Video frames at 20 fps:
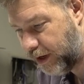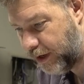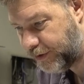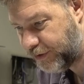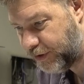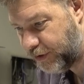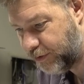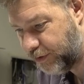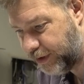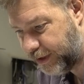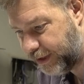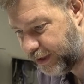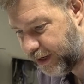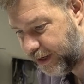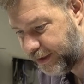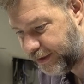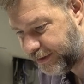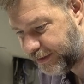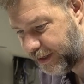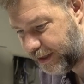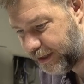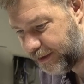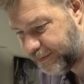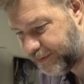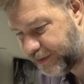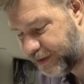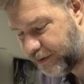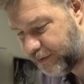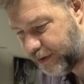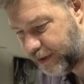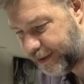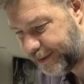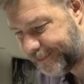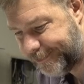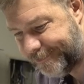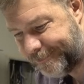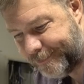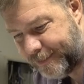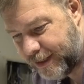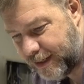Touring kind of setup. So
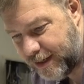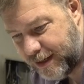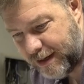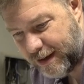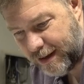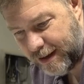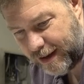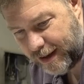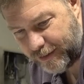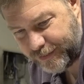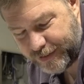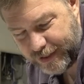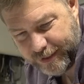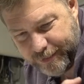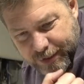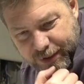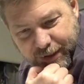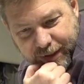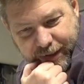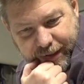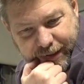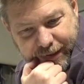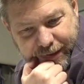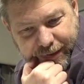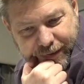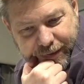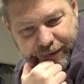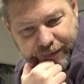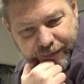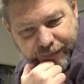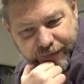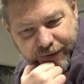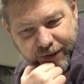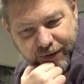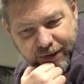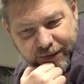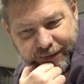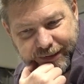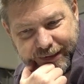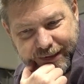I was able to
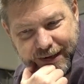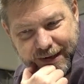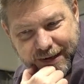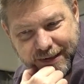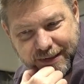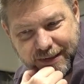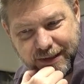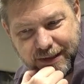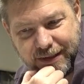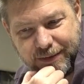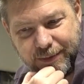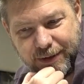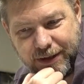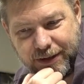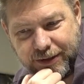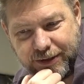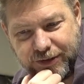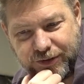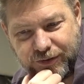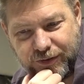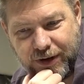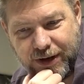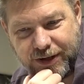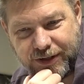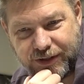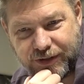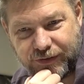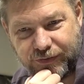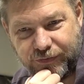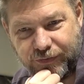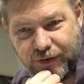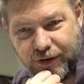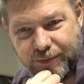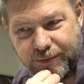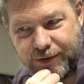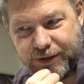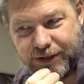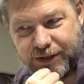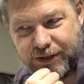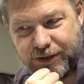figure out the guy's email address
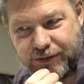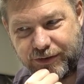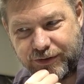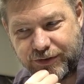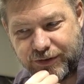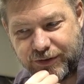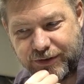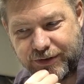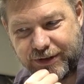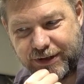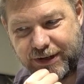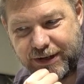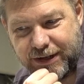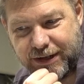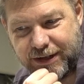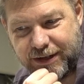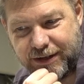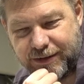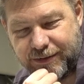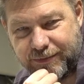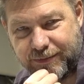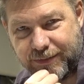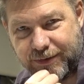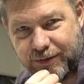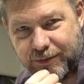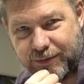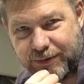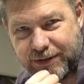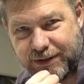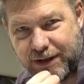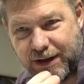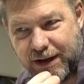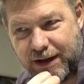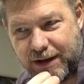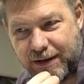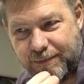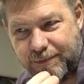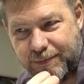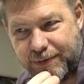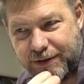from the username that was the
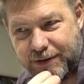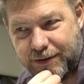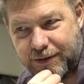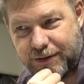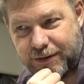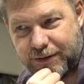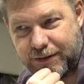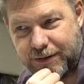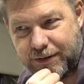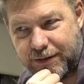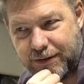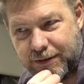high bidder.